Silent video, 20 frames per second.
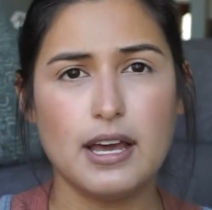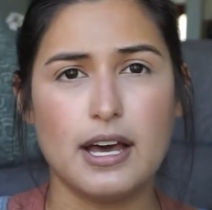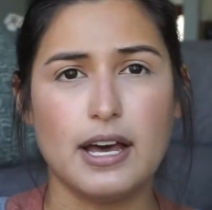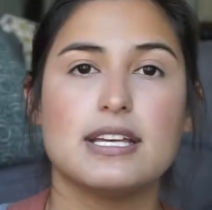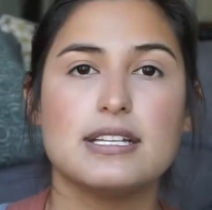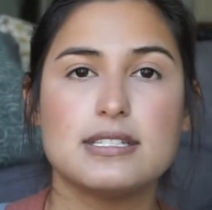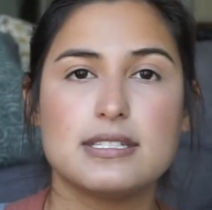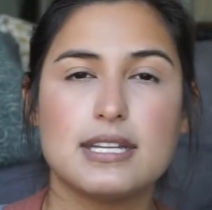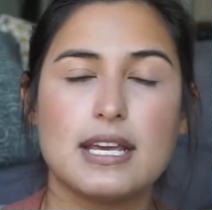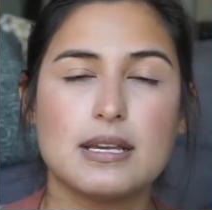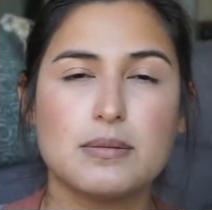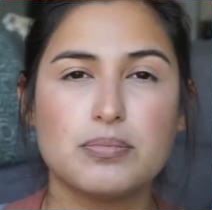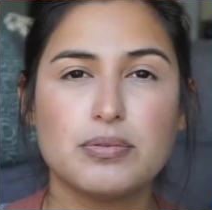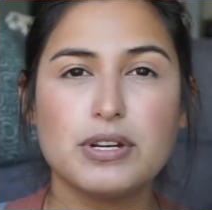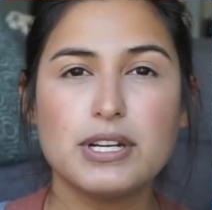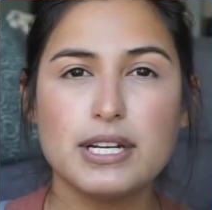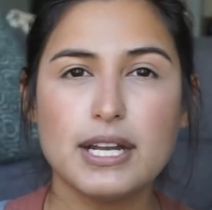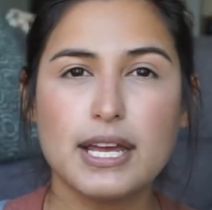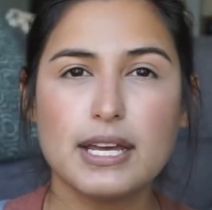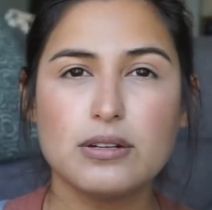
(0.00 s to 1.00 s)
Just take
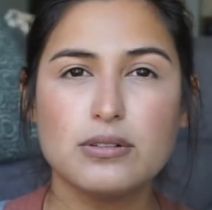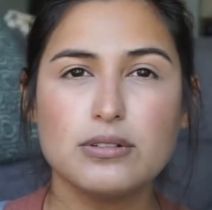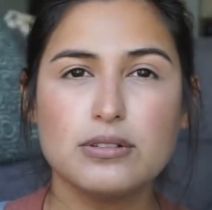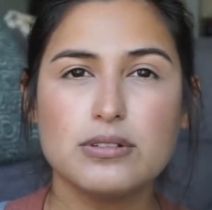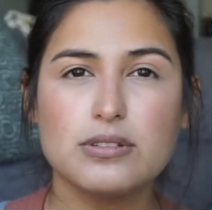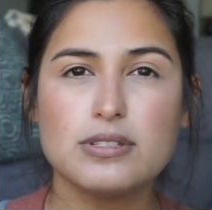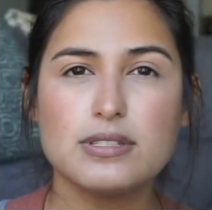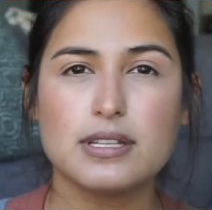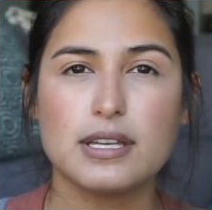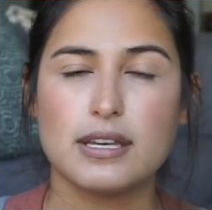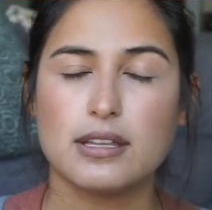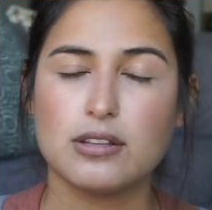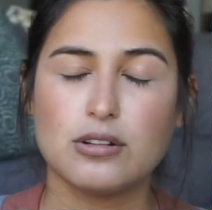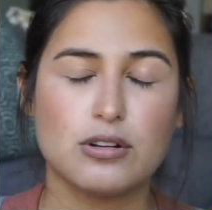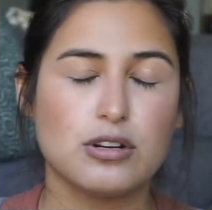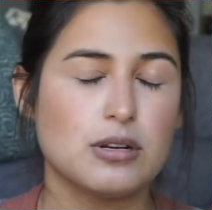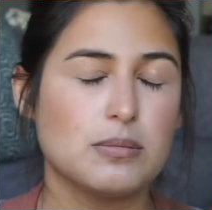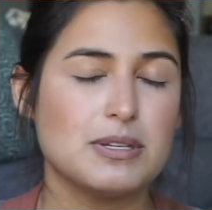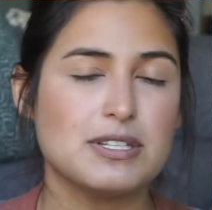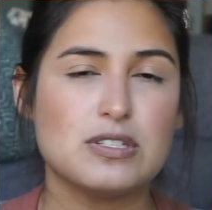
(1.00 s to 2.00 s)
prenatals, they're
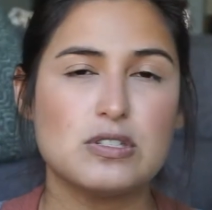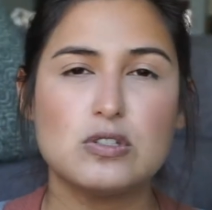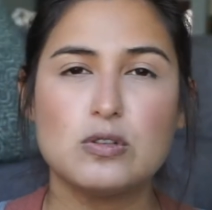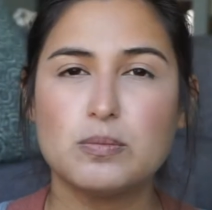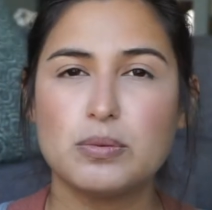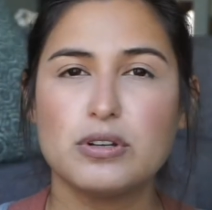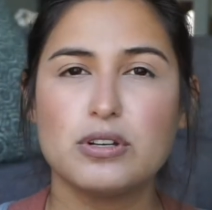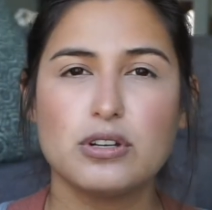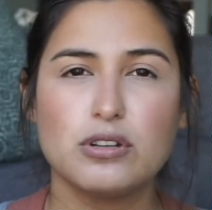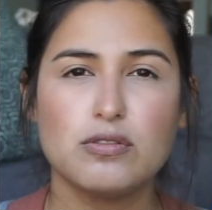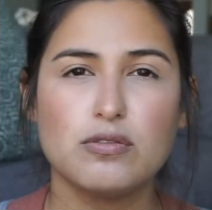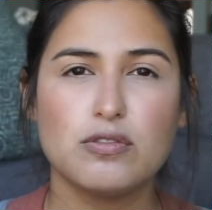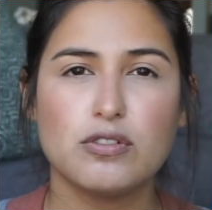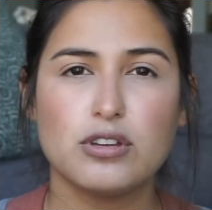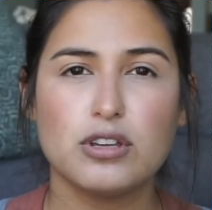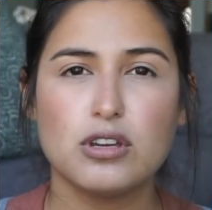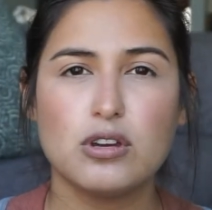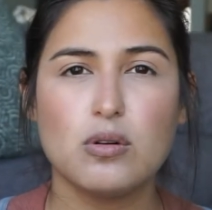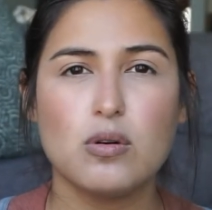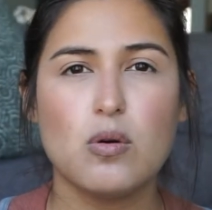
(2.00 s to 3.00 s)
gonna be super good for
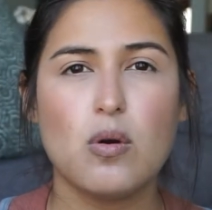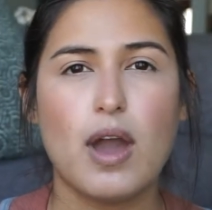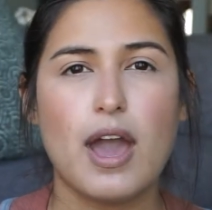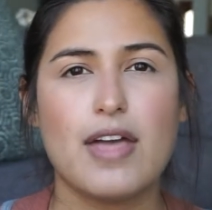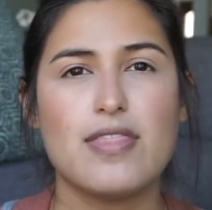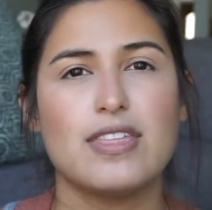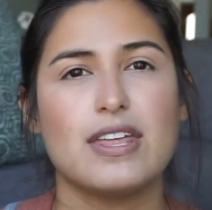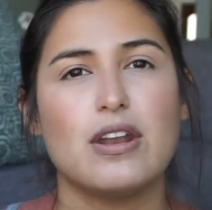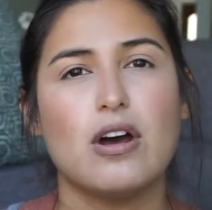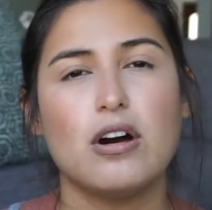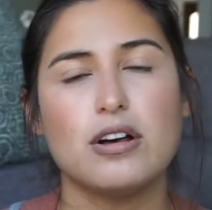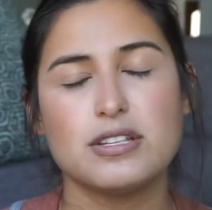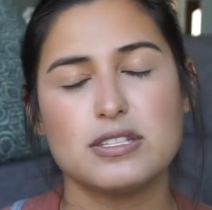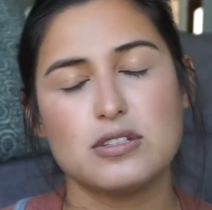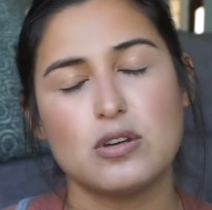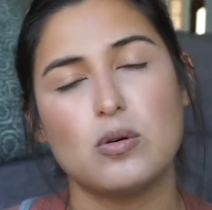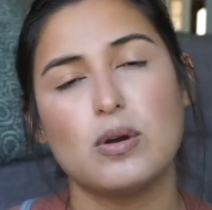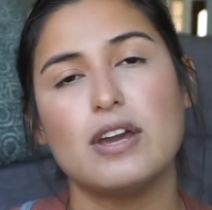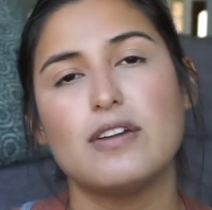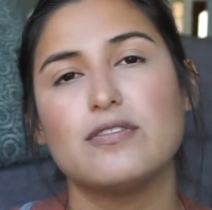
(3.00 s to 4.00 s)
you. And then
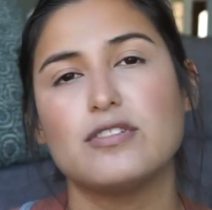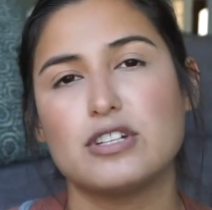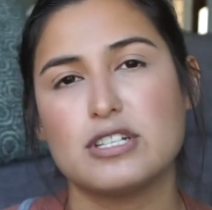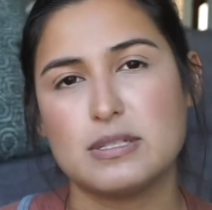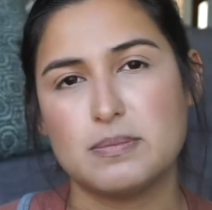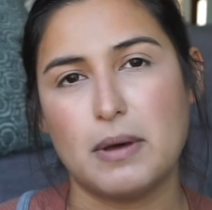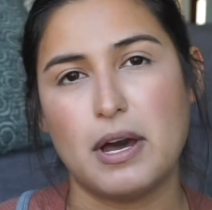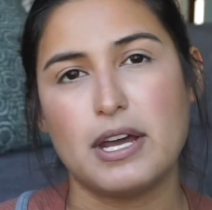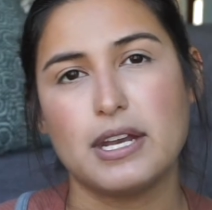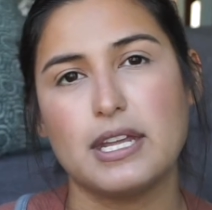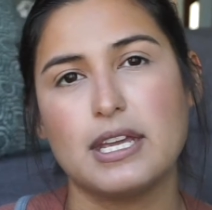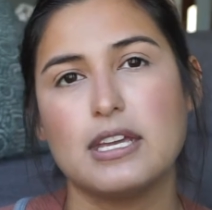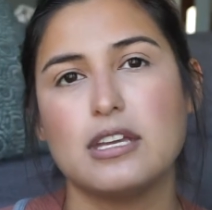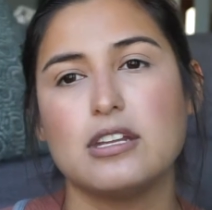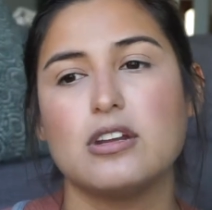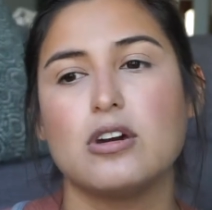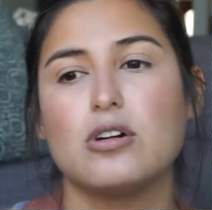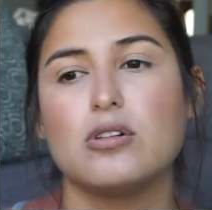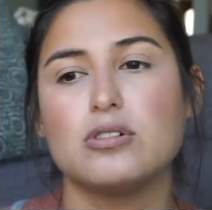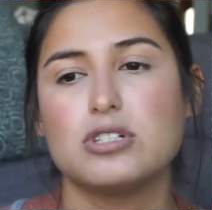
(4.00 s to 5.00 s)
also if you're spotting, you
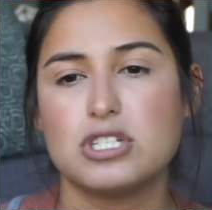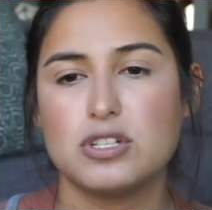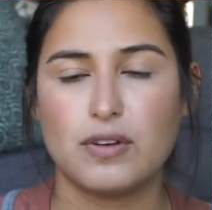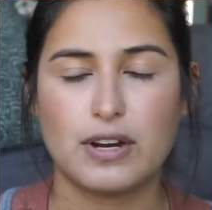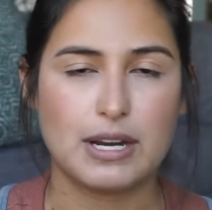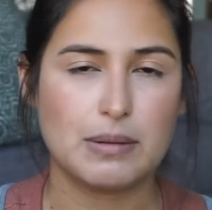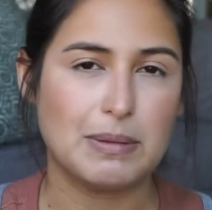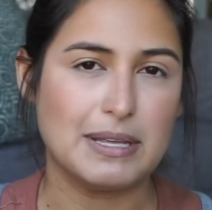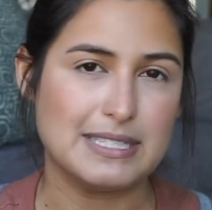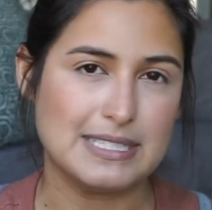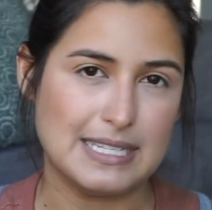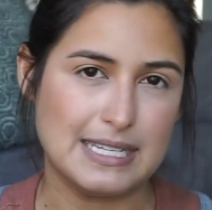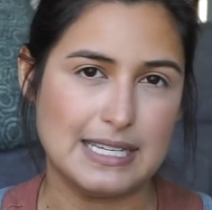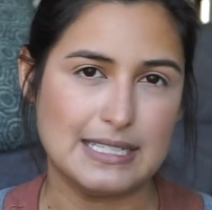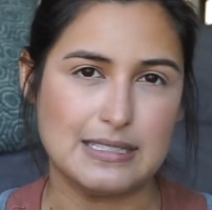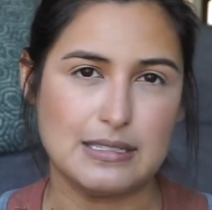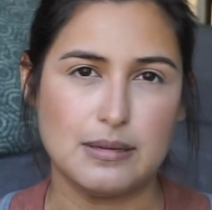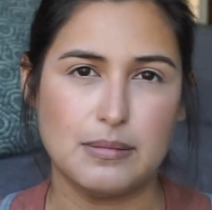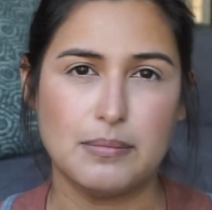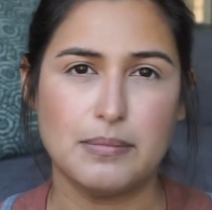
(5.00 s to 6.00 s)
know, she recommends to
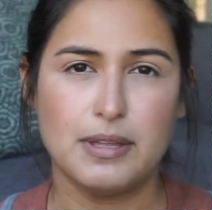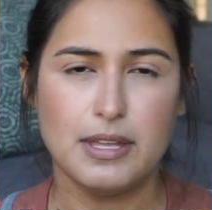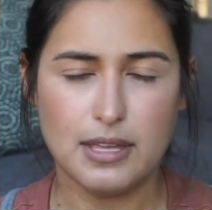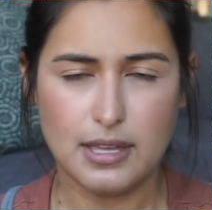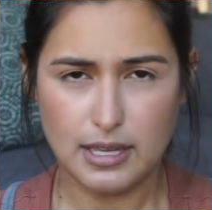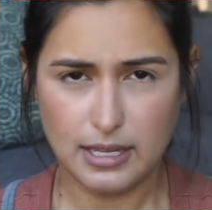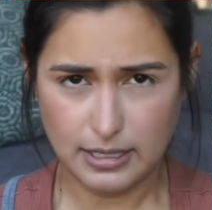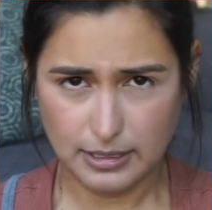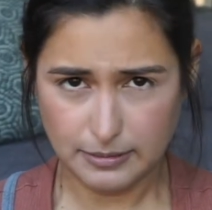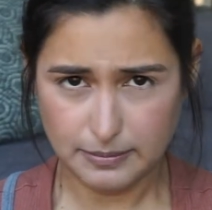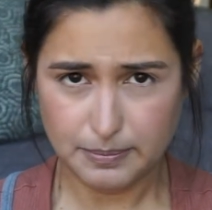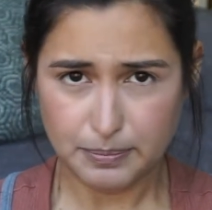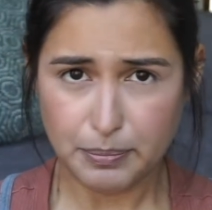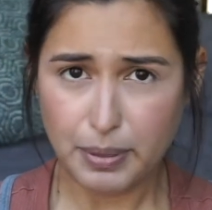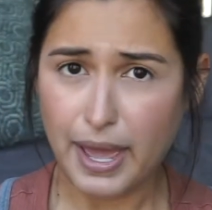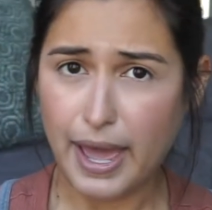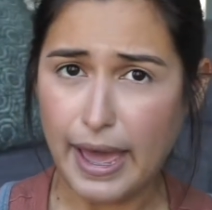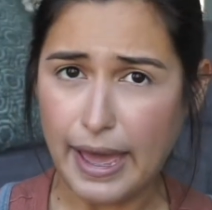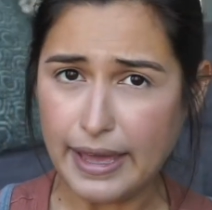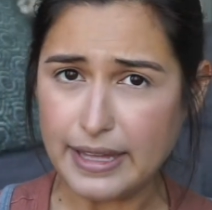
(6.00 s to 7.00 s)
get some
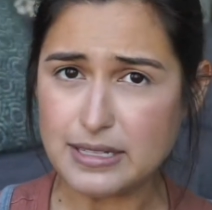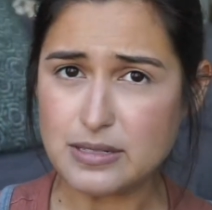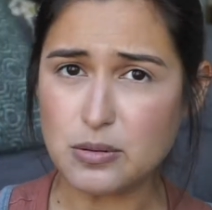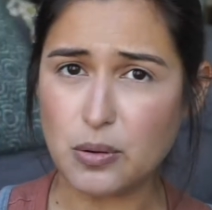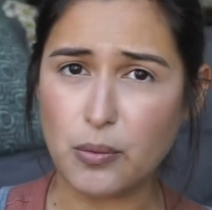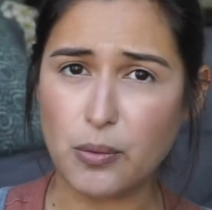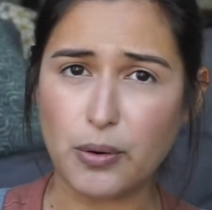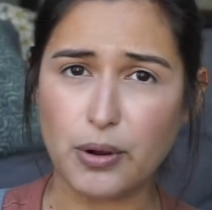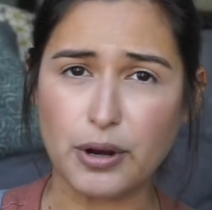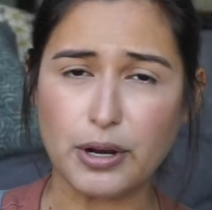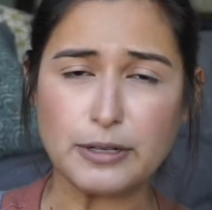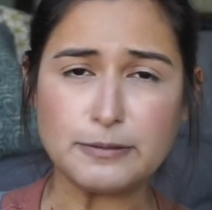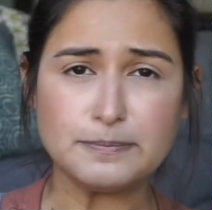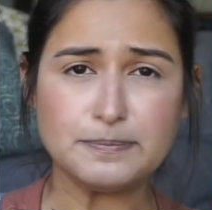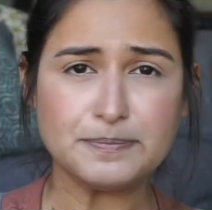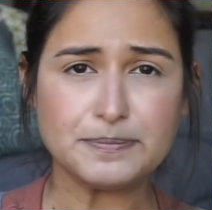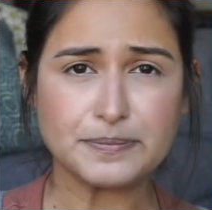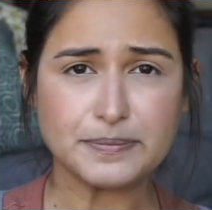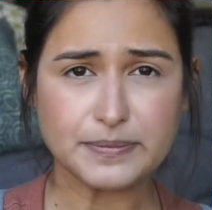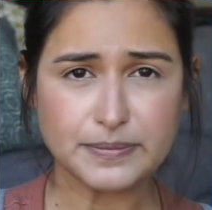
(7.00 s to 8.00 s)
pads
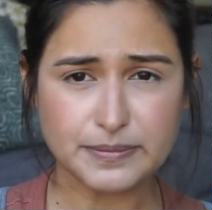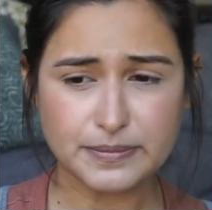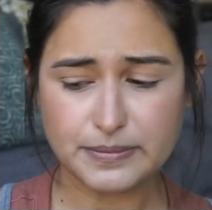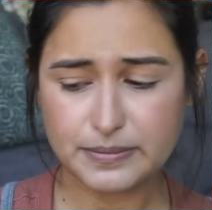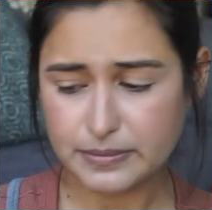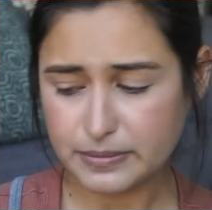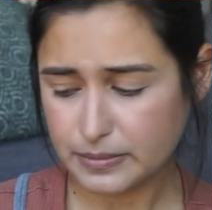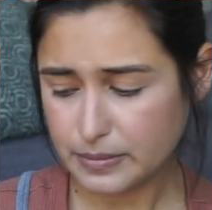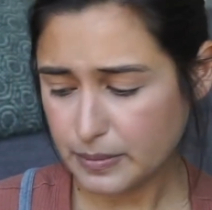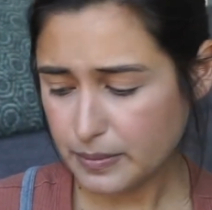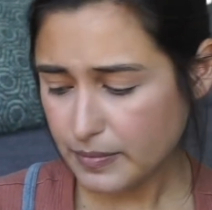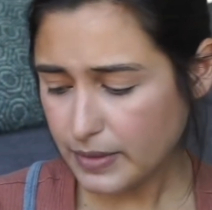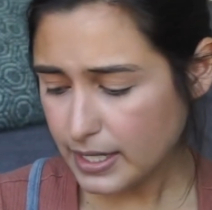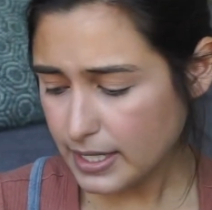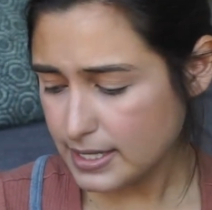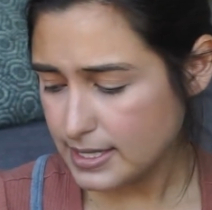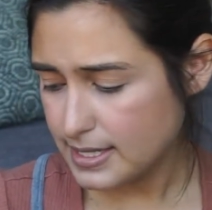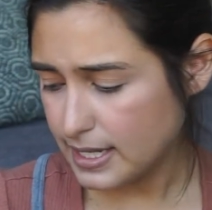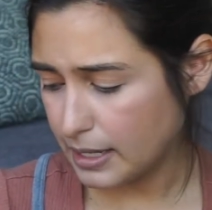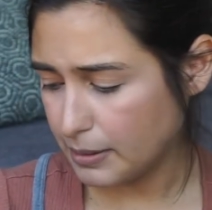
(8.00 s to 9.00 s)
or
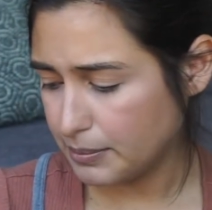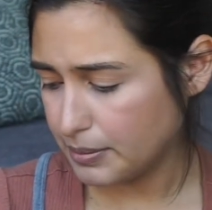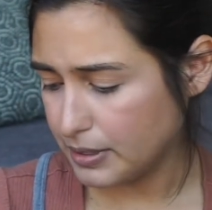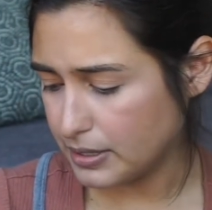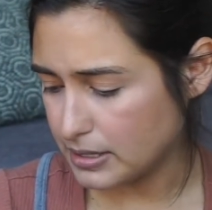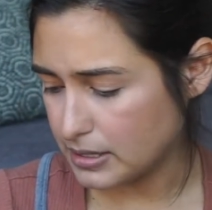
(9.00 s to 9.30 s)
tampons.